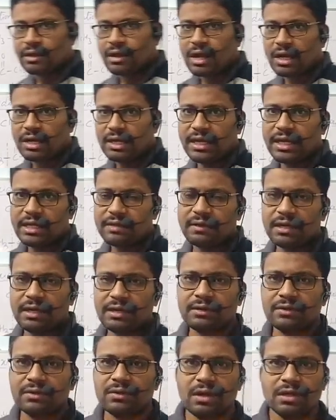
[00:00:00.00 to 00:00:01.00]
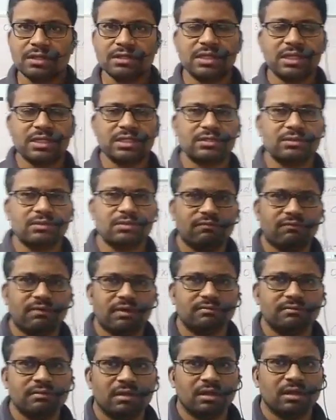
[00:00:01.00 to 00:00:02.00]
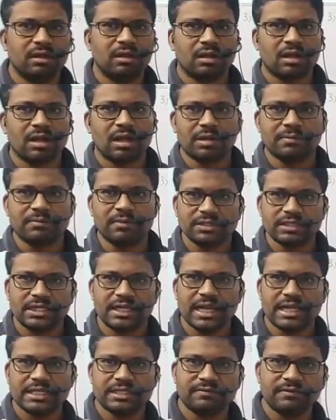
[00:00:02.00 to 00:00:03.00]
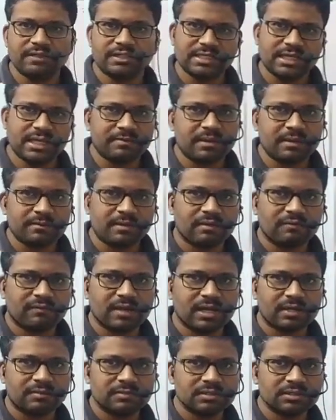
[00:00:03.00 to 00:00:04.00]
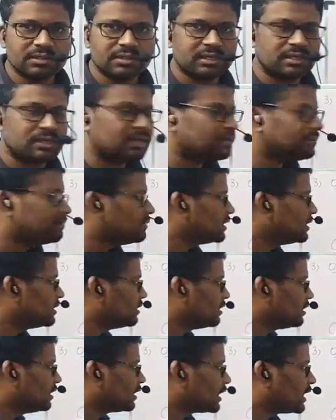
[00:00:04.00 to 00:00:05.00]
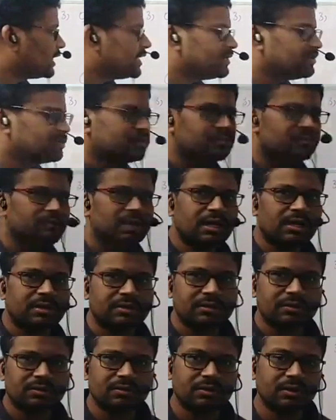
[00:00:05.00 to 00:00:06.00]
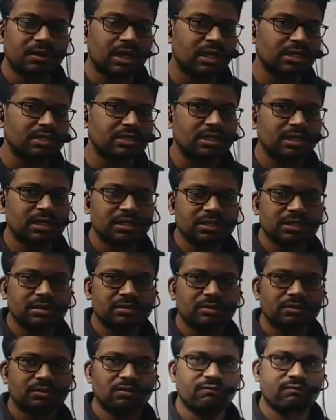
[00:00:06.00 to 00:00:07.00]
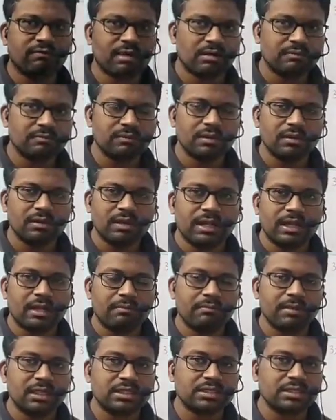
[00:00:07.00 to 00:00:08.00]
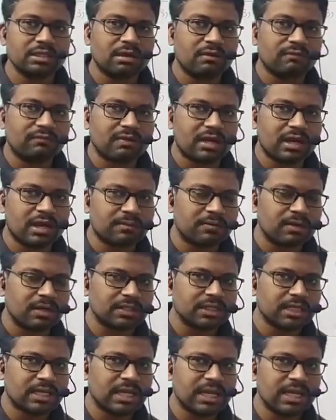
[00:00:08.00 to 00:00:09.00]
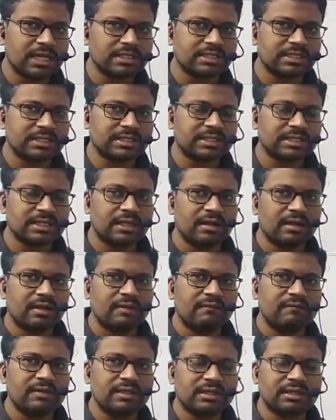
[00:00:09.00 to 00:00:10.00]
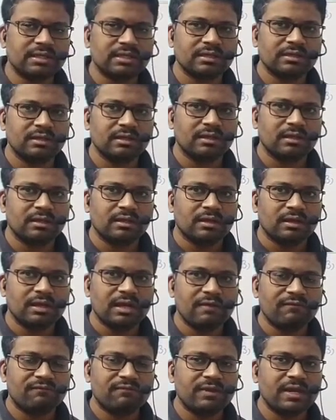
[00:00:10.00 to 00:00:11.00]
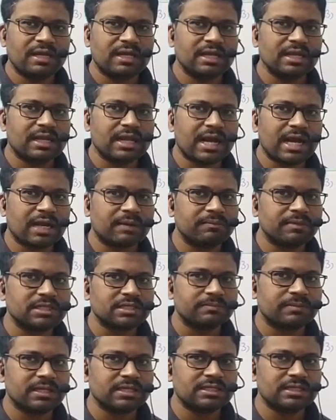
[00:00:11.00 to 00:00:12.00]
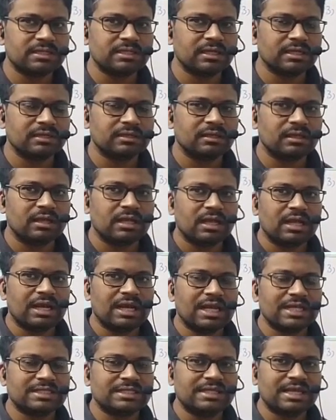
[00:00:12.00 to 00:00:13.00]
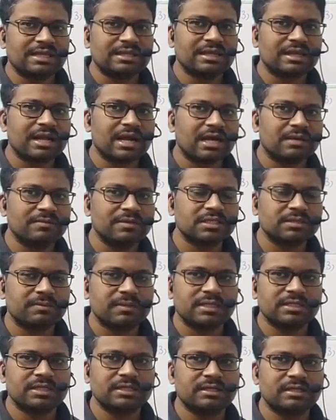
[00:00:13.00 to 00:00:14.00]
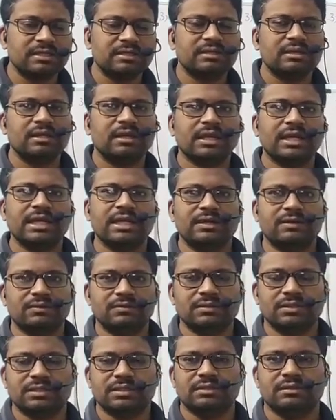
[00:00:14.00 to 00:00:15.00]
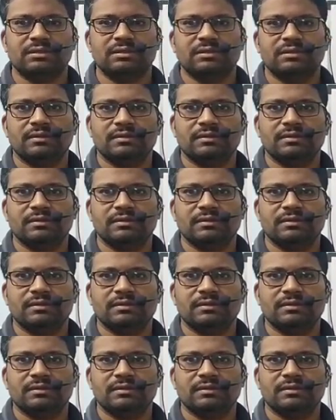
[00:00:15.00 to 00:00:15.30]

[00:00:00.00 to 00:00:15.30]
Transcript: Aldehyde will undergo oxidation to form carboxylic acid with same number of carbons. But ketone will undergo oxidation to form mixture of carboxylic acids with definitely carbons present in less than the carbons present in ketones.